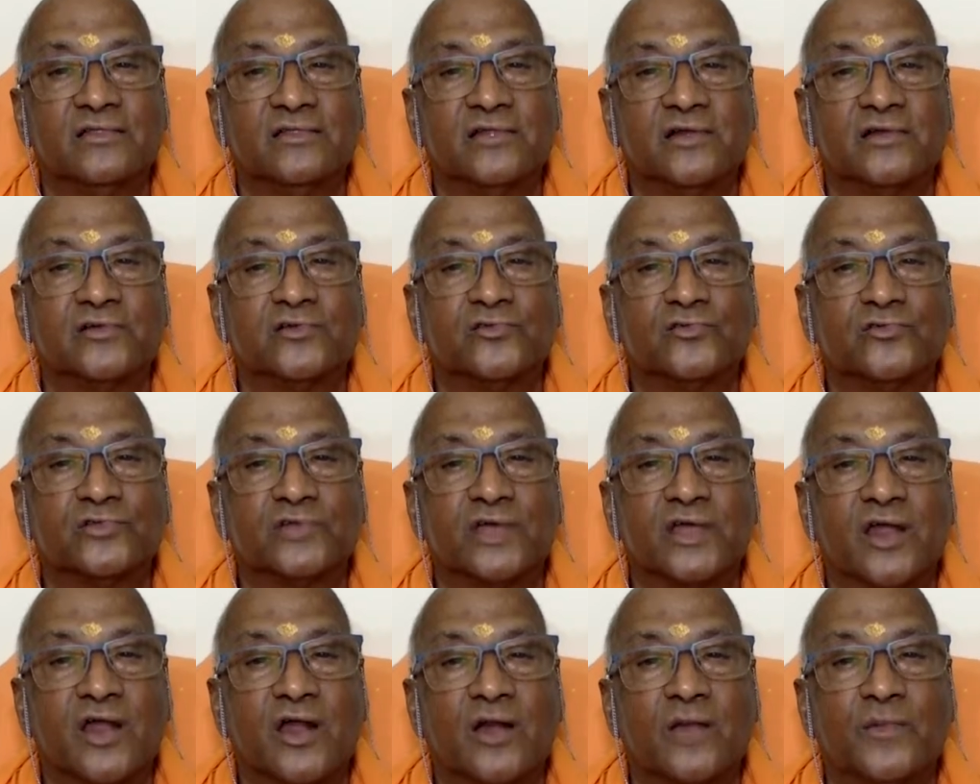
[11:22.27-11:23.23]
the truth
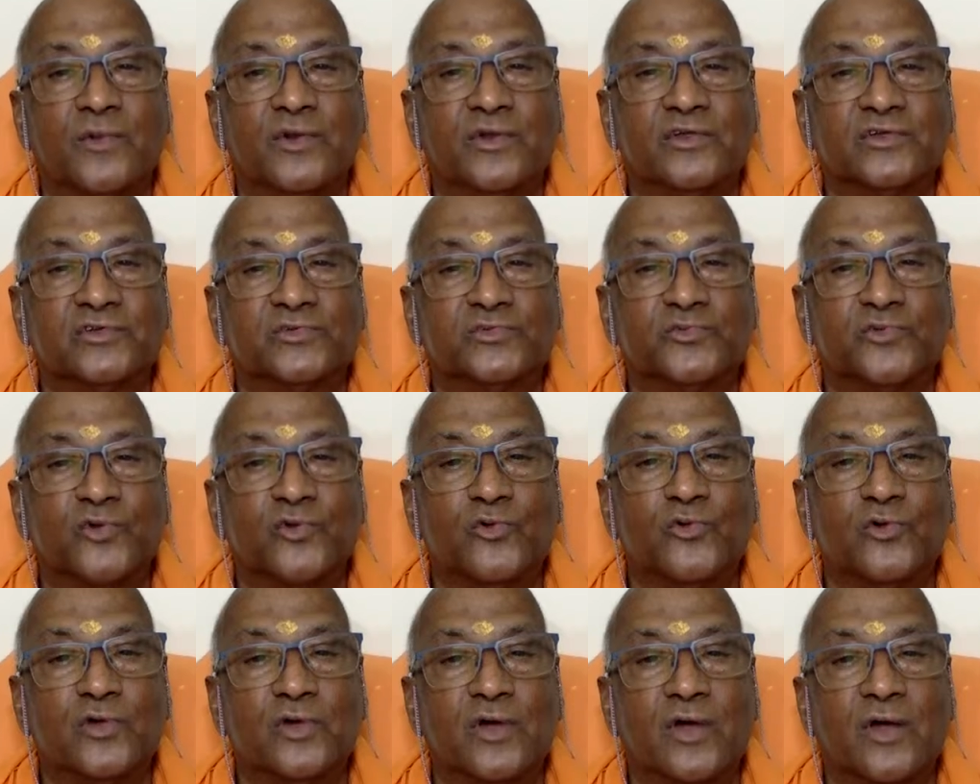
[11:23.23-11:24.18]
cannot be
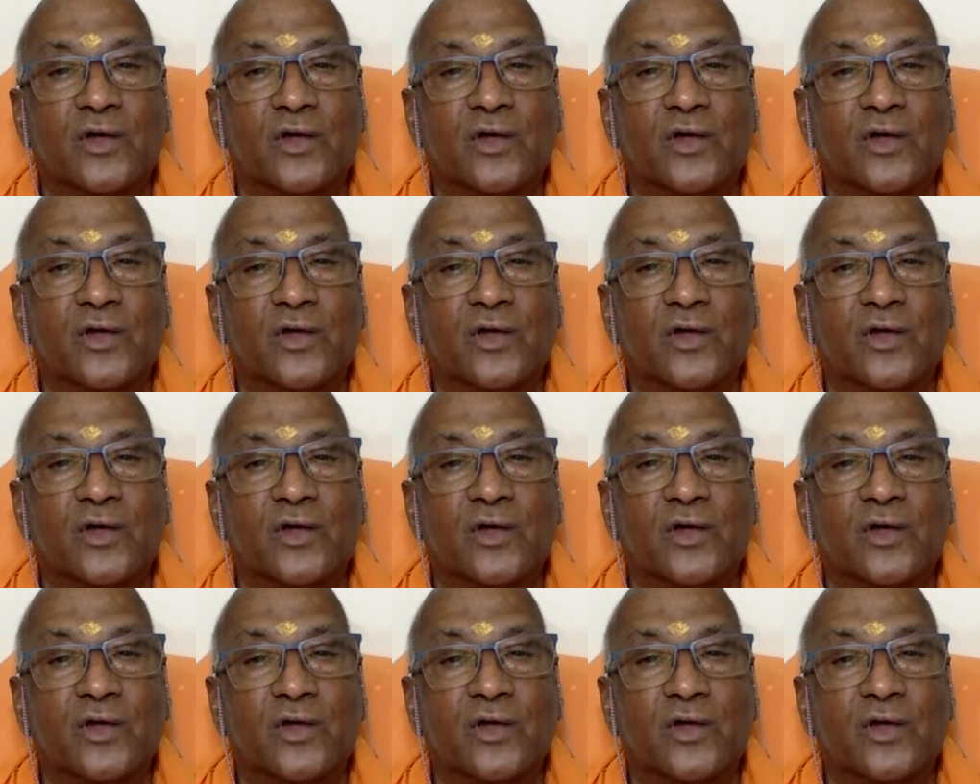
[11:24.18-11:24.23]
disproved,